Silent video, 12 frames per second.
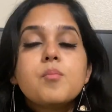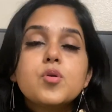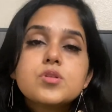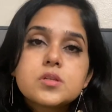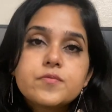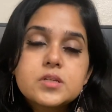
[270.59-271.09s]

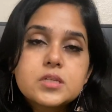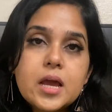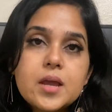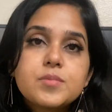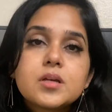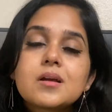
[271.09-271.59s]
Most of the
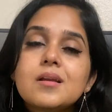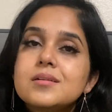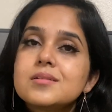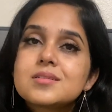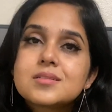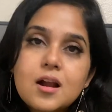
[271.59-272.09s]
time, the
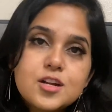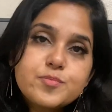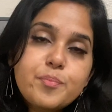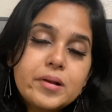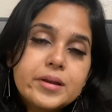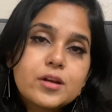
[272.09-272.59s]
clutter starts
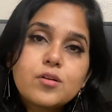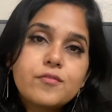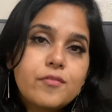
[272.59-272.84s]
building on